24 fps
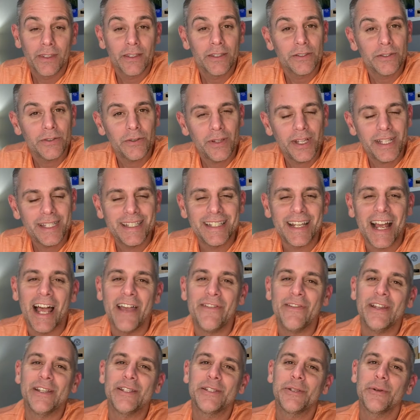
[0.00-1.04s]
So let's
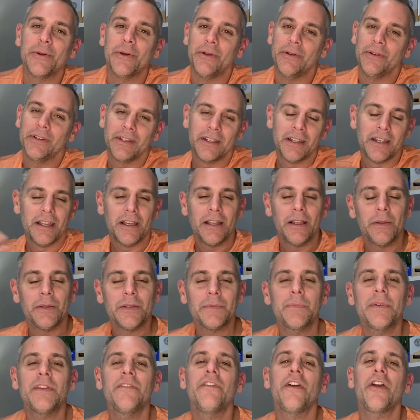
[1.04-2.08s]
dive into it. Let's
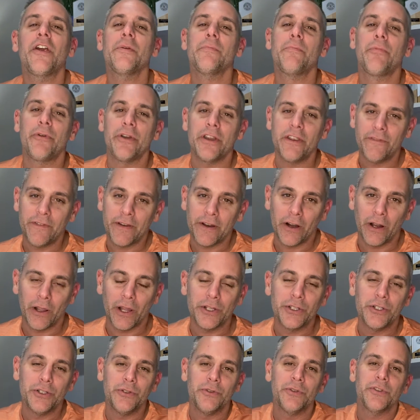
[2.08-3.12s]
be very brief here. I'll
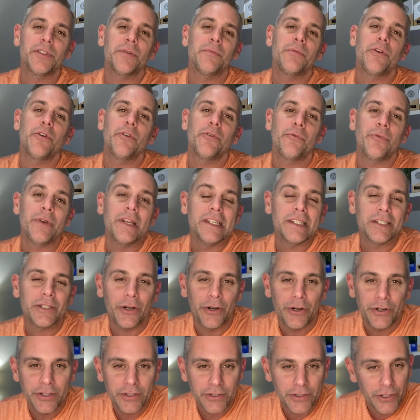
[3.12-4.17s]
let you do some of your own
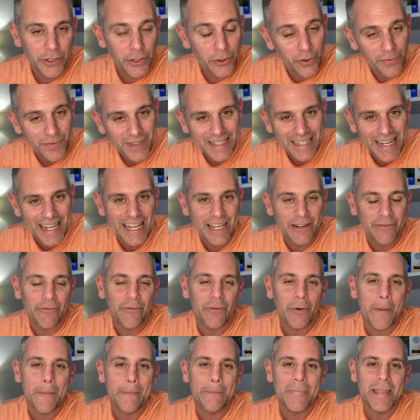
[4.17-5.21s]
research so you don't have to take it
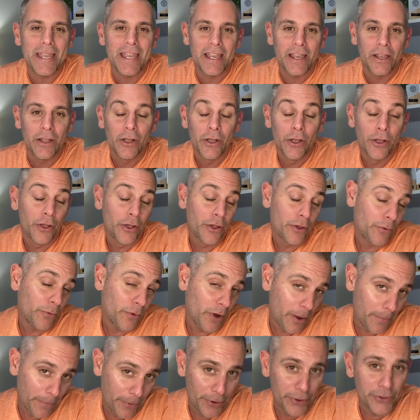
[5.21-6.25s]
from me
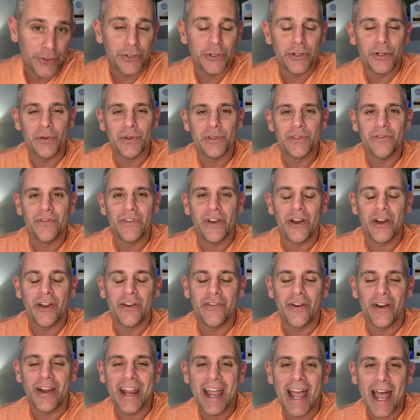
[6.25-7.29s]
a person who is very,
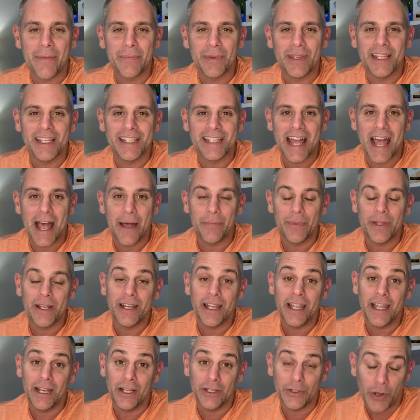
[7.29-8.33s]
very happy this happened,
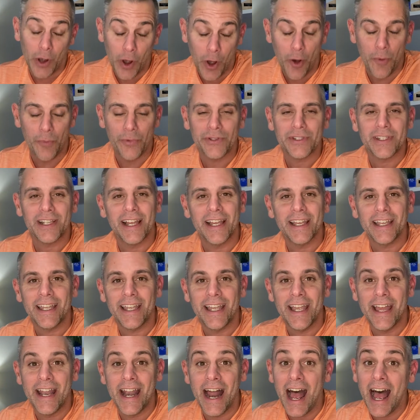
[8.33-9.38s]
and it's almost like
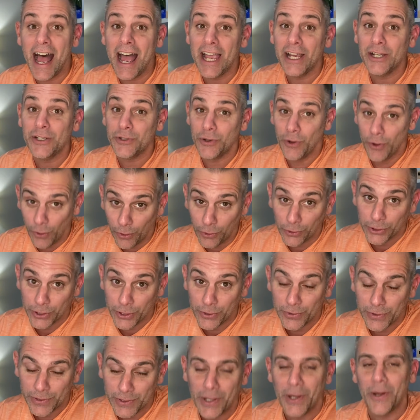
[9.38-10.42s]
an I told
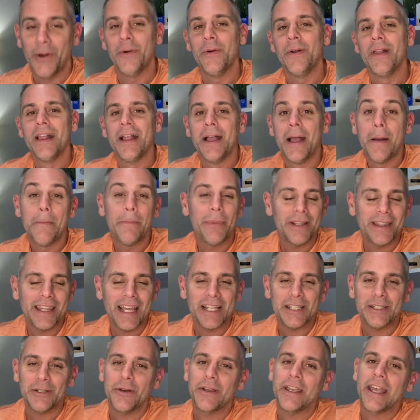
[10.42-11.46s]
you so, but
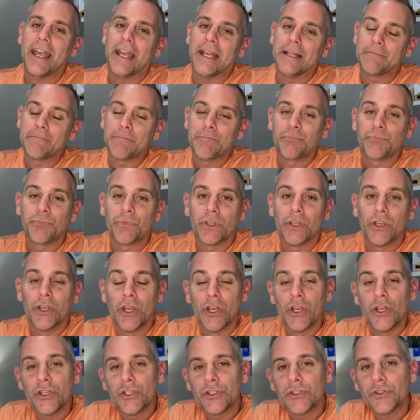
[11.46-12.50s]
that's okay.
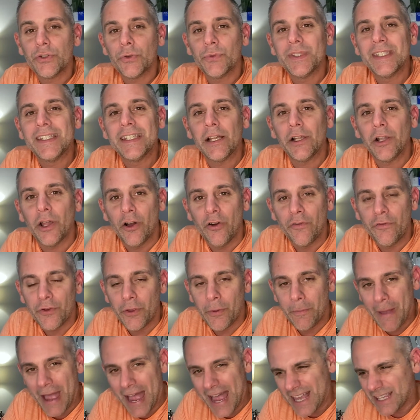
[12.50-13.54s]
So Zillow, for the
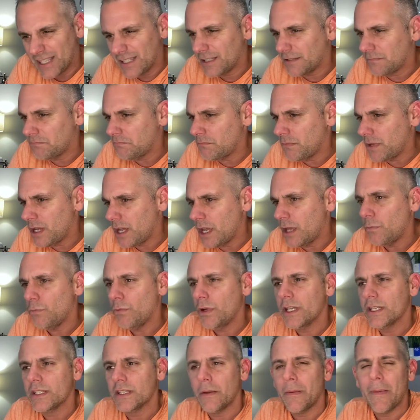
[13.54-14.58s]
past, eh,
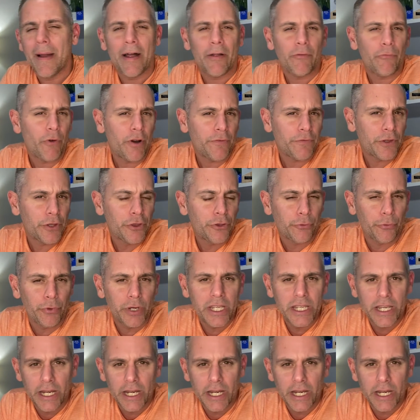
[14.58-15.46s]
what is it, about roughly three